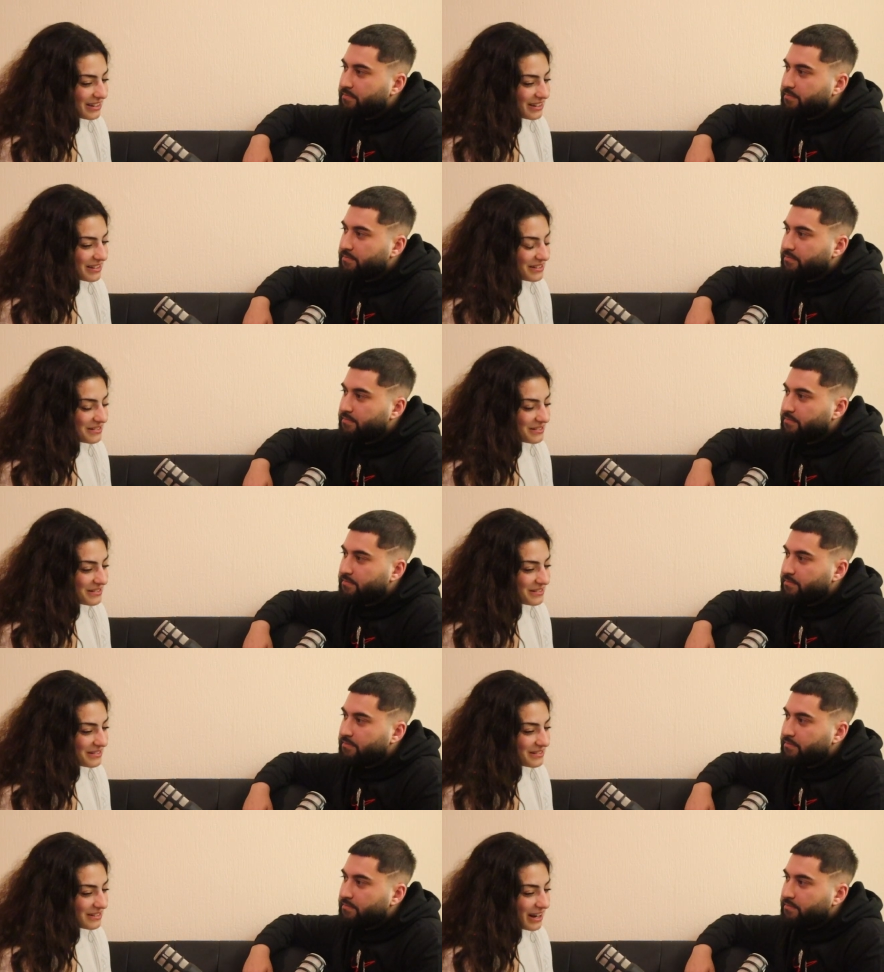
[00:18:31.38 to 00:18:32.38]

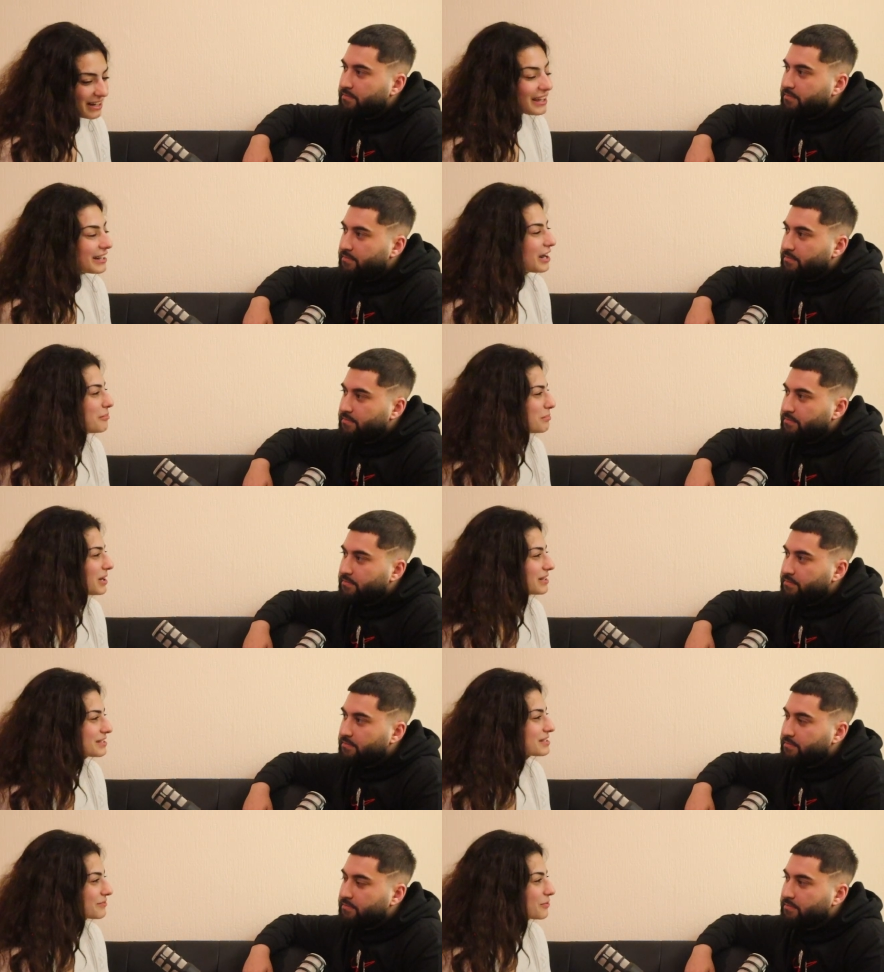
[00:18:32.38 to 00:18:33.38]
Speaker 1: Uh, I like arm
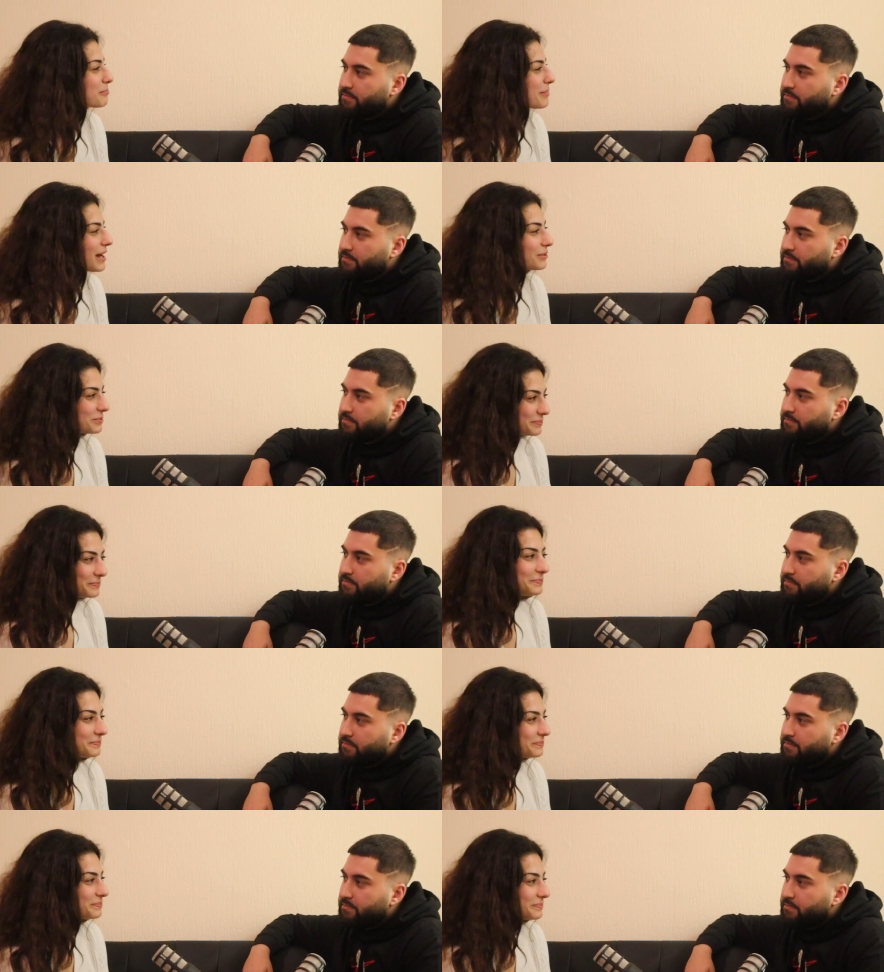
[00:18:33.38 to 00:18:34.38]
bars from Mount.
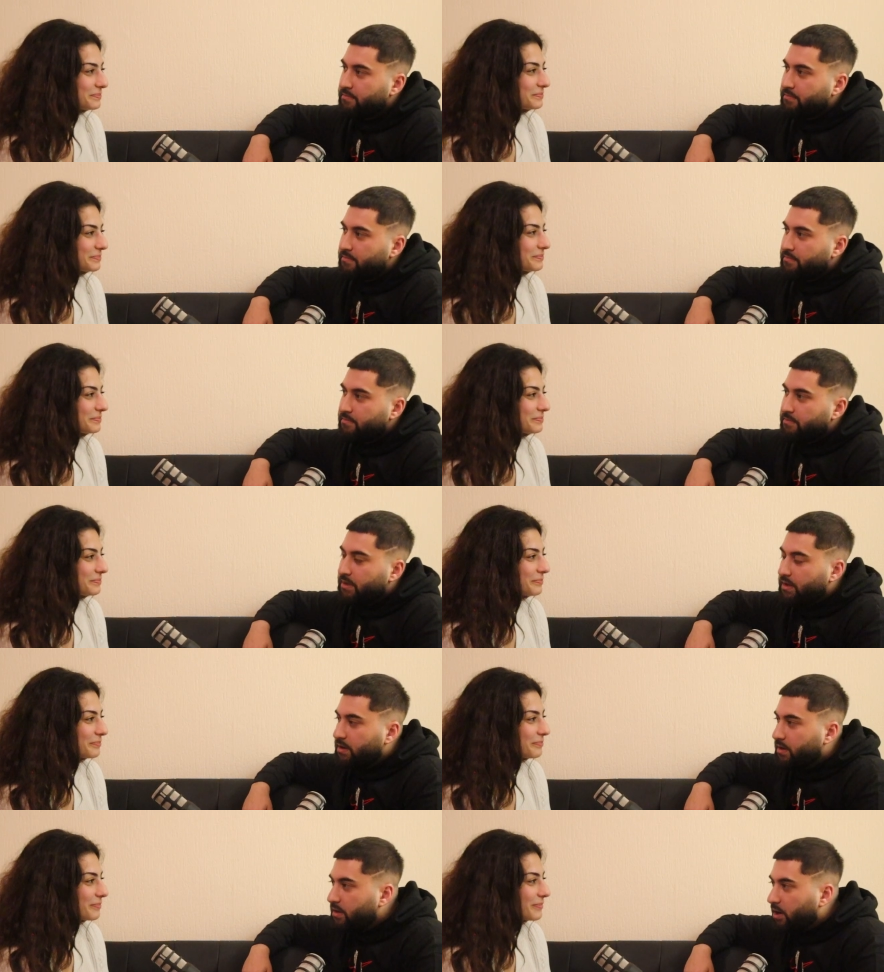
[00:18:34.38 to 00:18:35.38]

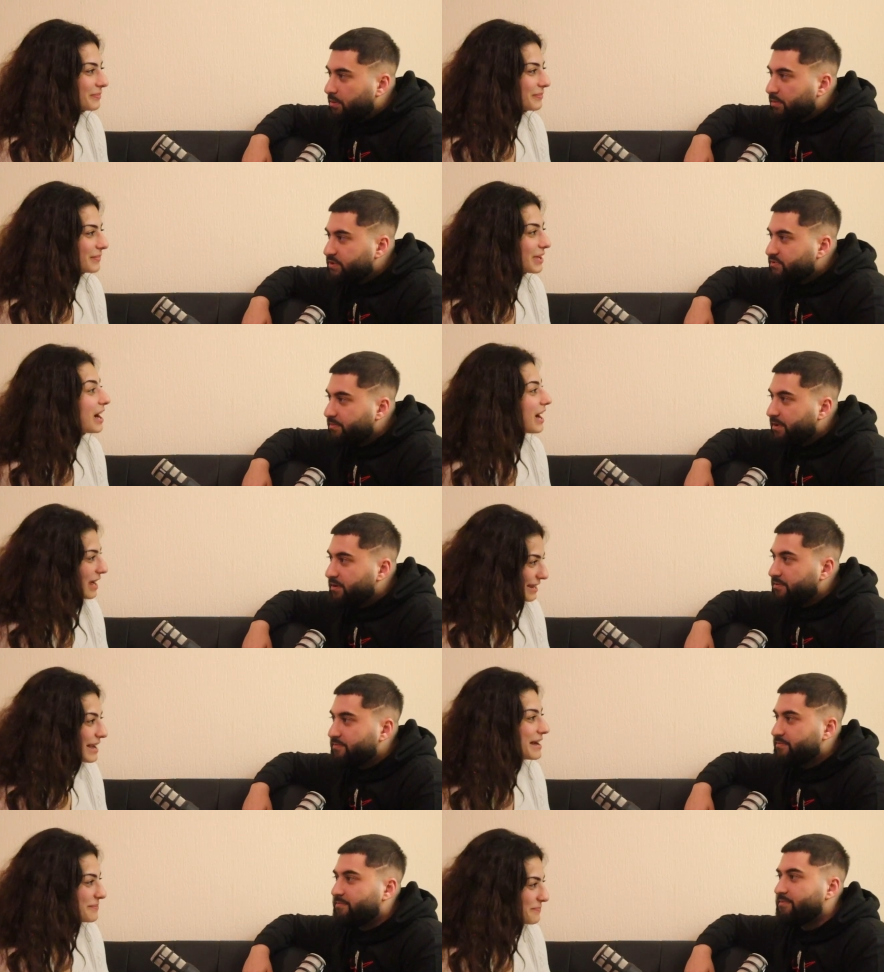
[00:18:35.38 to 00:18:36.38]
Speaker 2: Uh, arm bars from Mount.
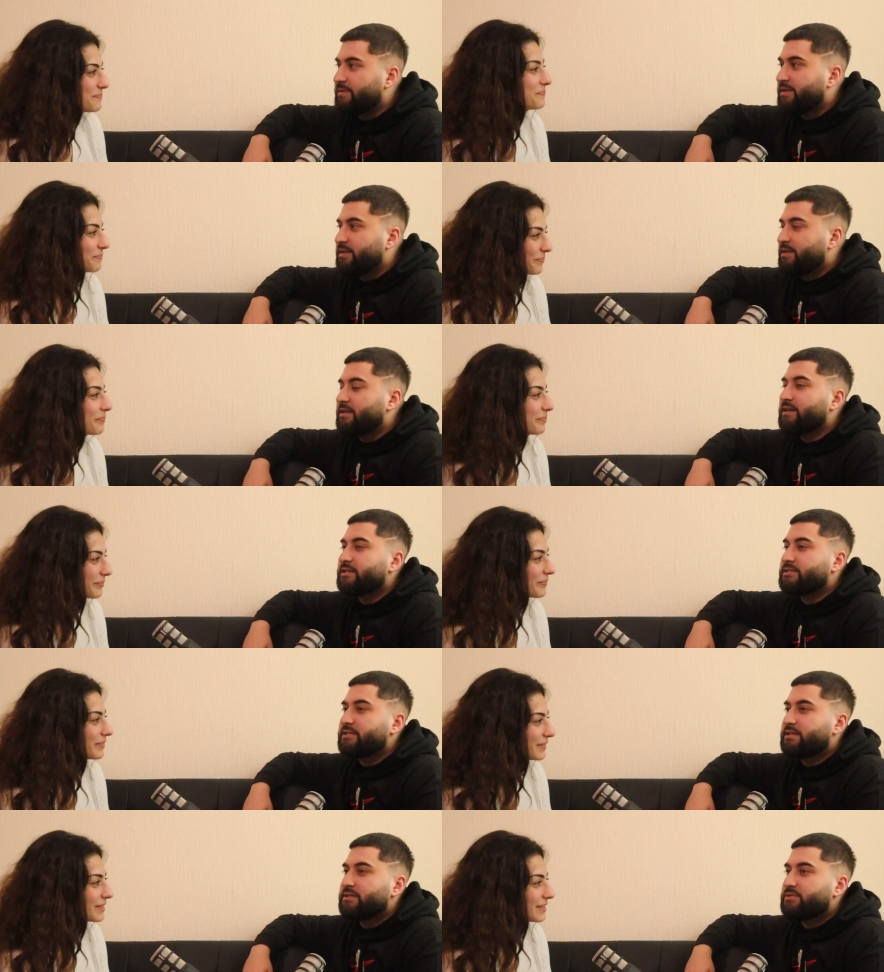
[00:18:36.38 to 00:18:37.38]
Yeah. Yeah, that's a
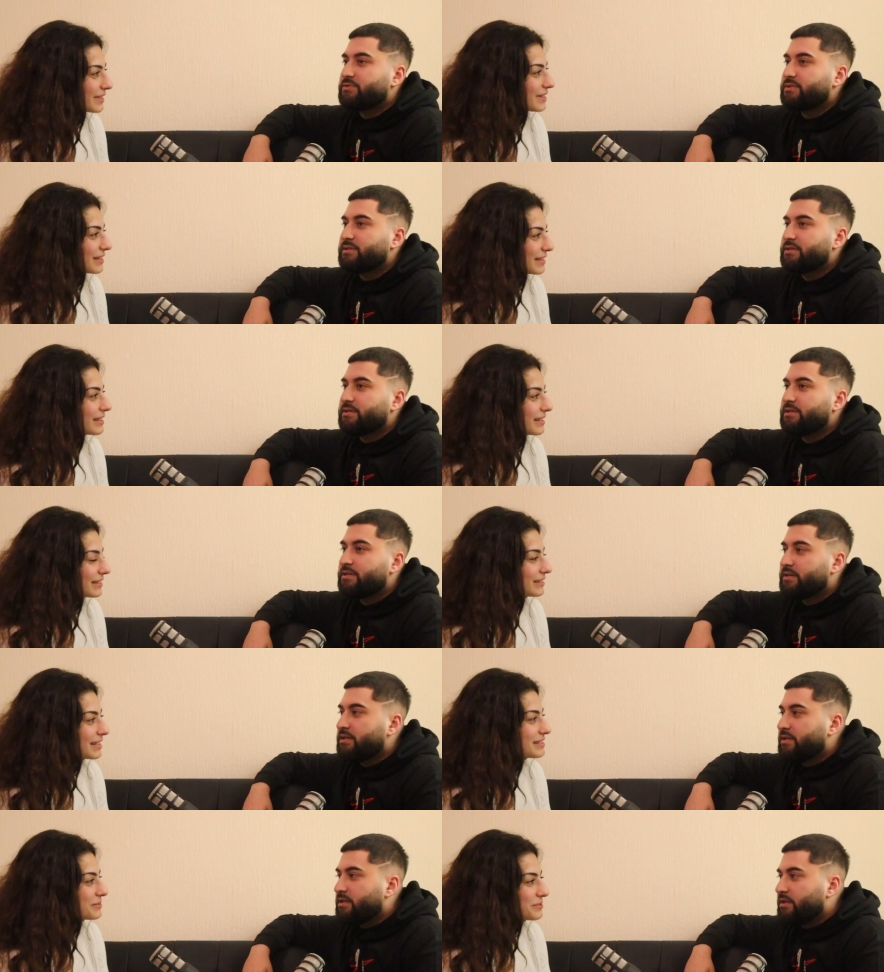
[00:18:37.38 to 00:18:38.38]
nice one. Yeah.
Speaker 1: Yeah,
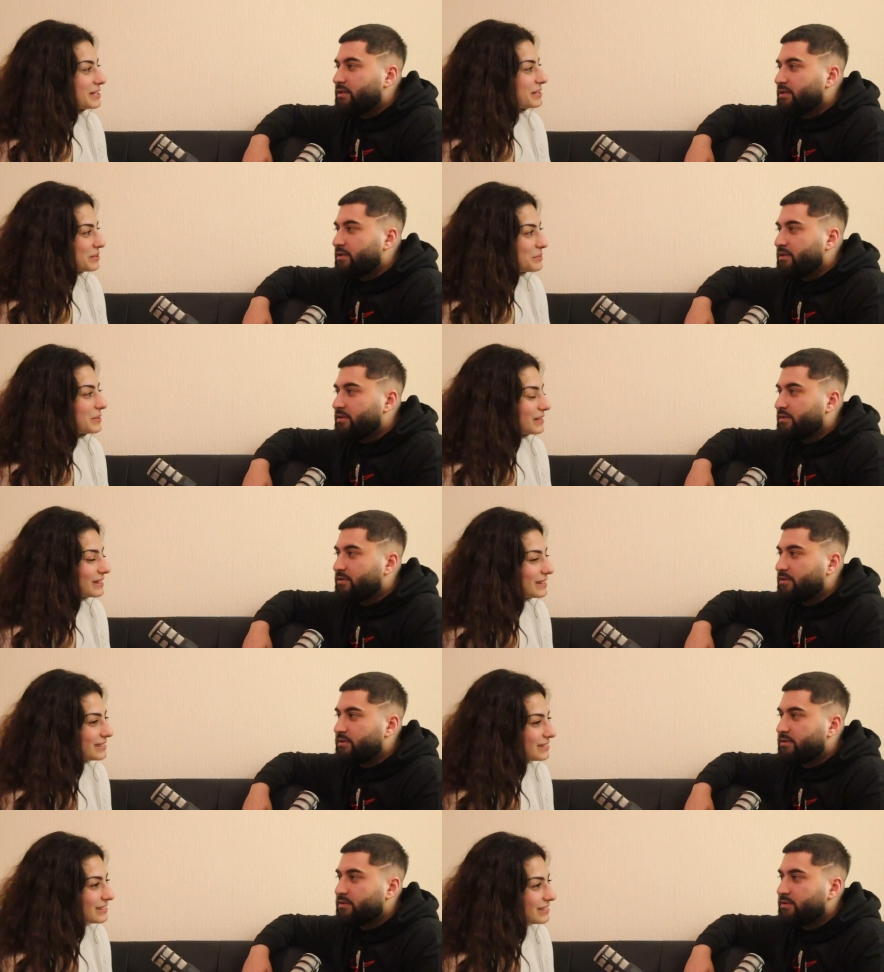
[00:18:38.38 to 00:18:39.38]
that's a really good one. Yeah.
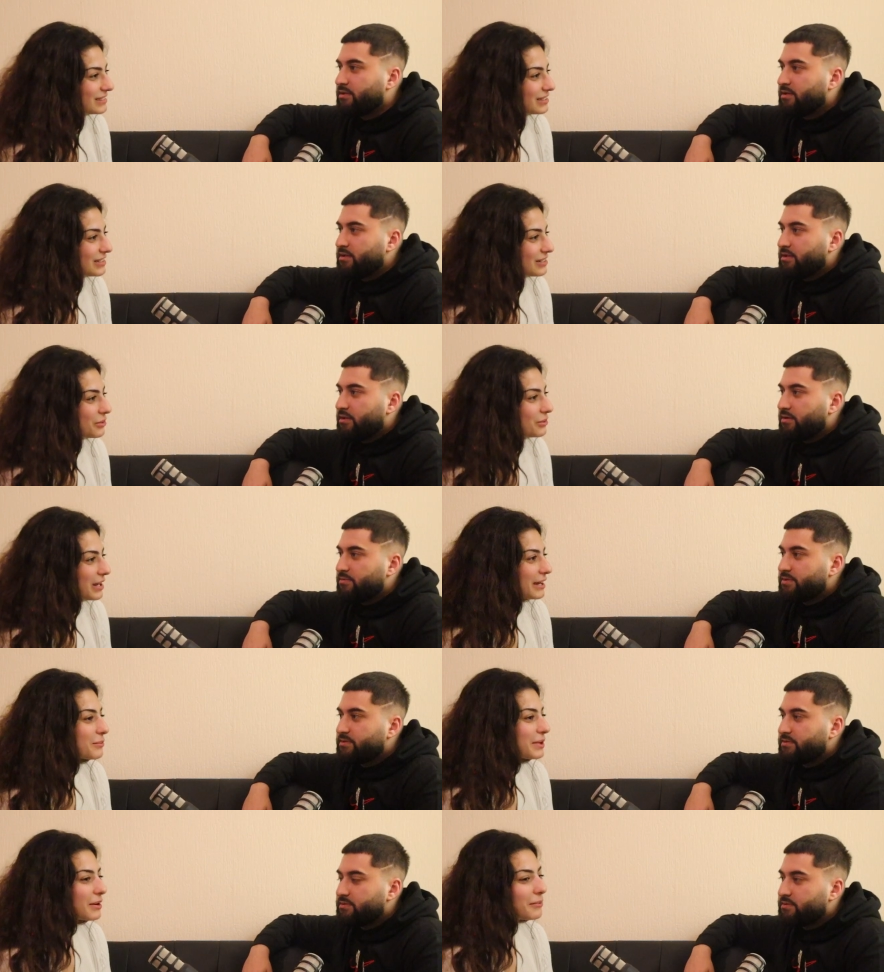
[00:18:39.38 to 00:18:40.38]
Or nice. like
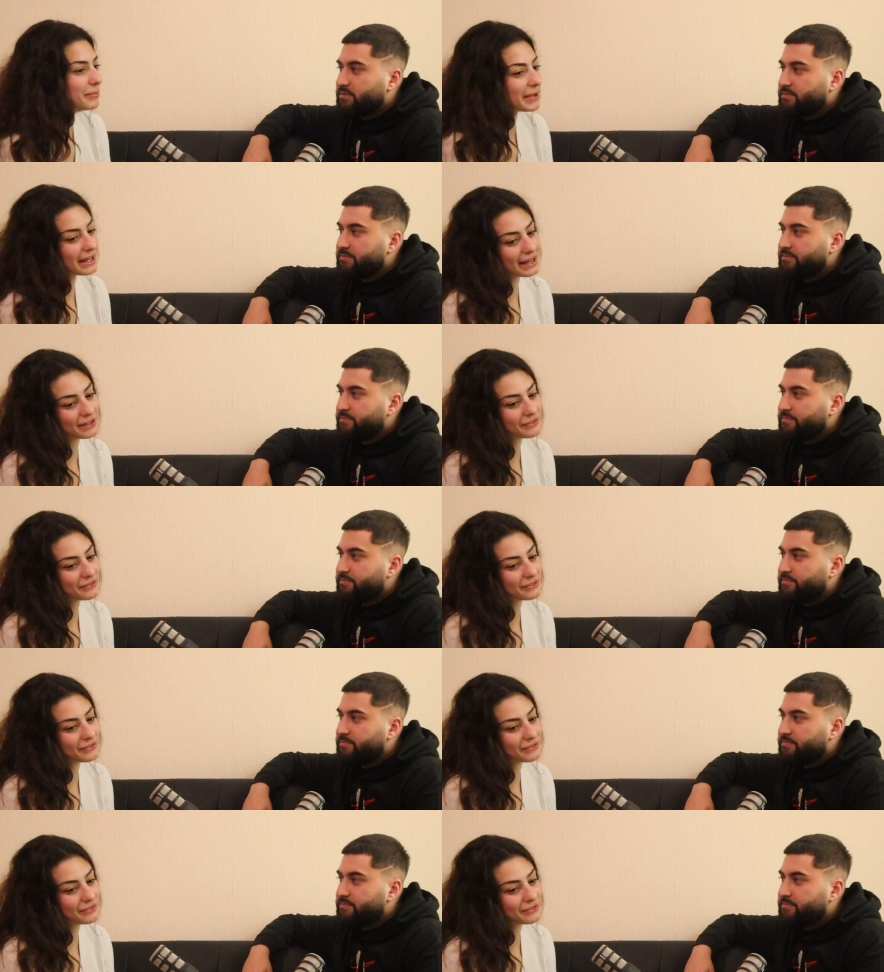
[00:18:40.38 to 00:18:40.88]
when, uh, but and if